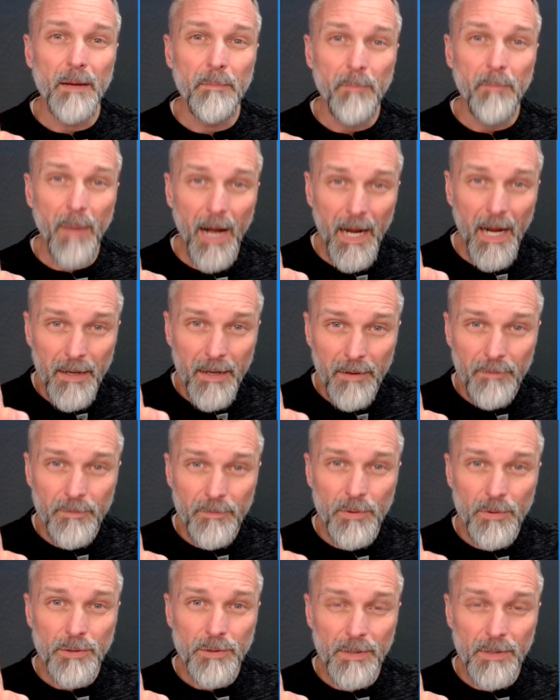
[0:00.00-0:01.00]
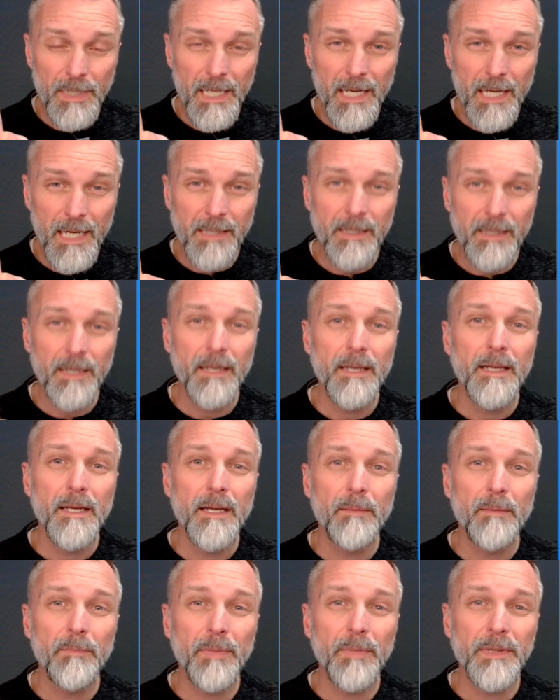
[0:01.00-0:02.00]
by future date,
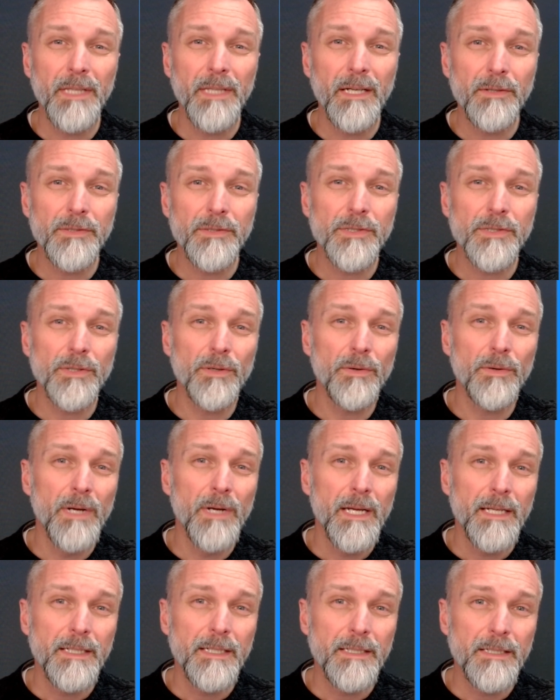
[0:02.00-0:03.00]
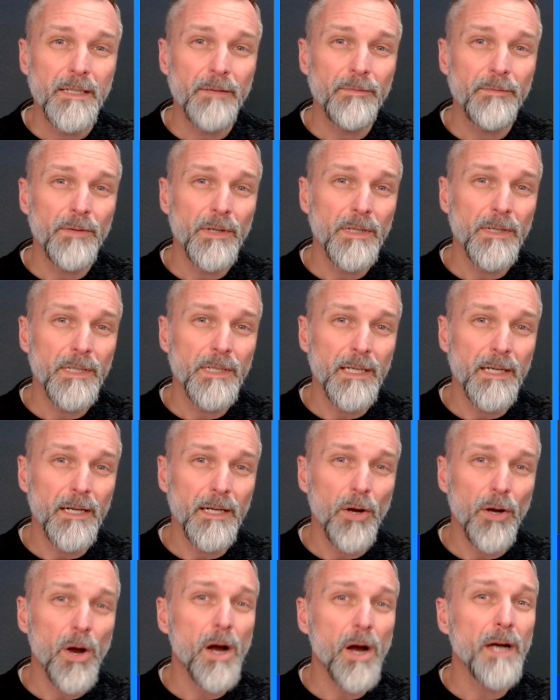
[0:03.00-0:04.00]
but then also different
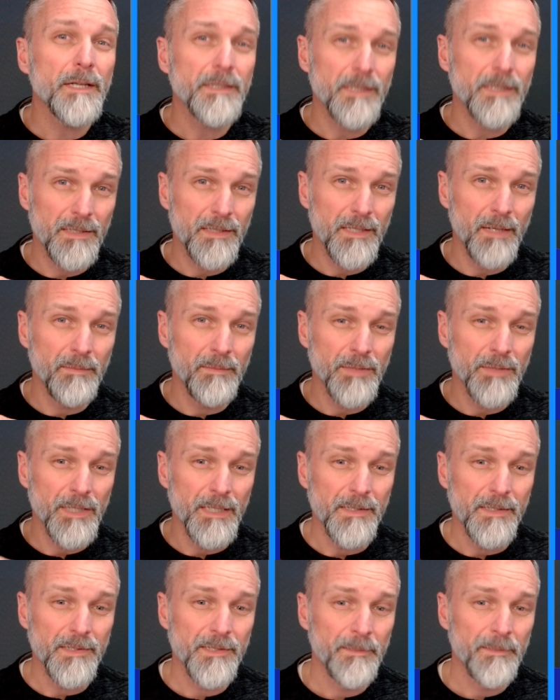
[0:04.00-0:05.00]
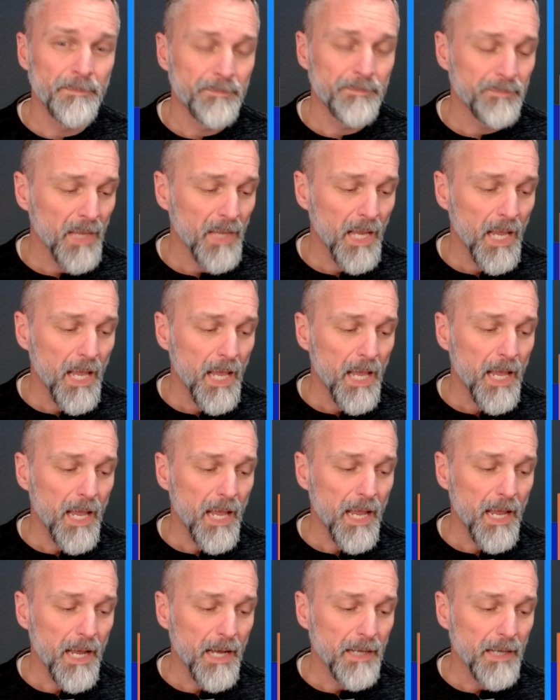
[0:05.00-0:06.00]
cost assumptions,
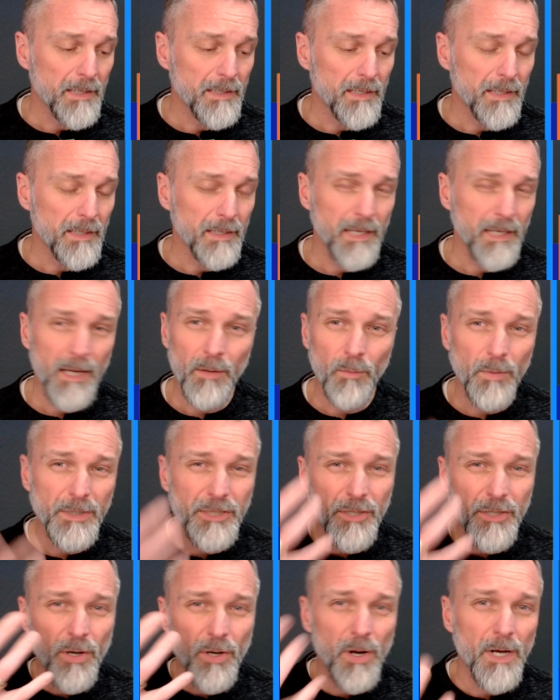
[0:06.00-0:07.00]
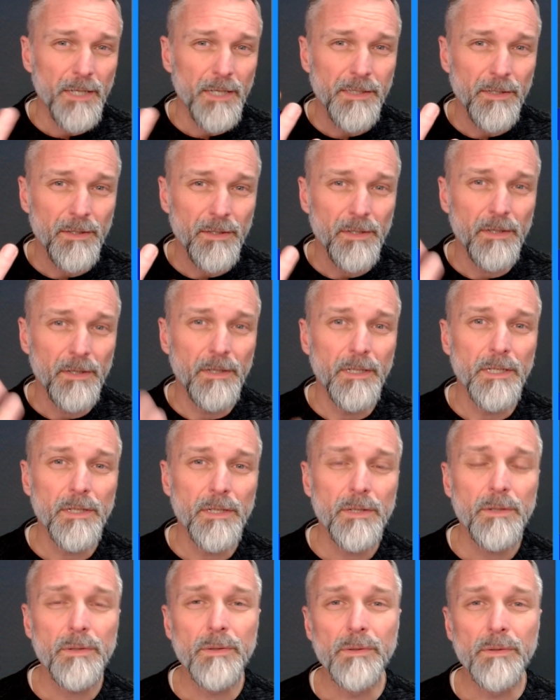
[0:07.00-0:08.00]
and again, which cost are you going to
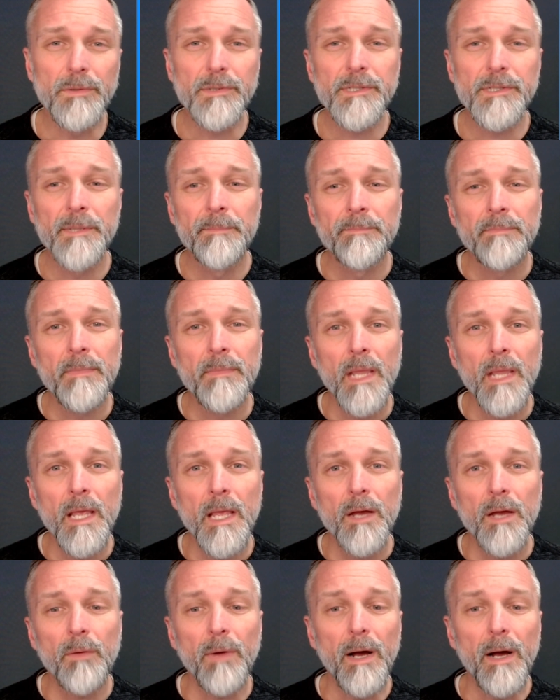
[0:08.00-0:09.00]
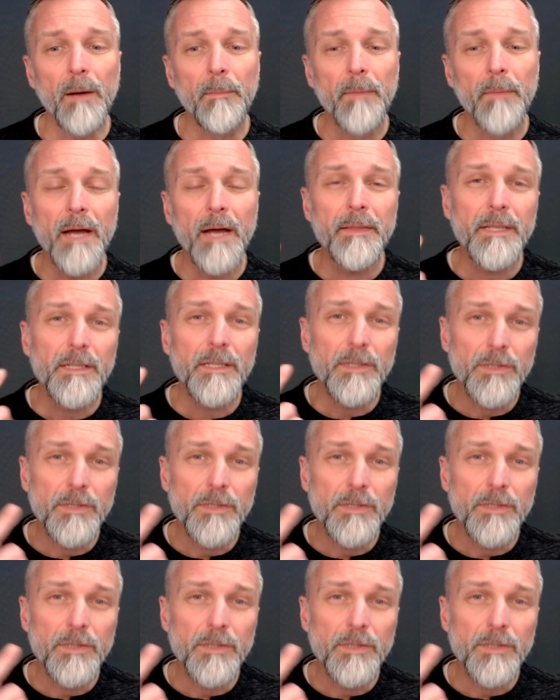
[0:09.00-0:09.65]
use? Well, I think the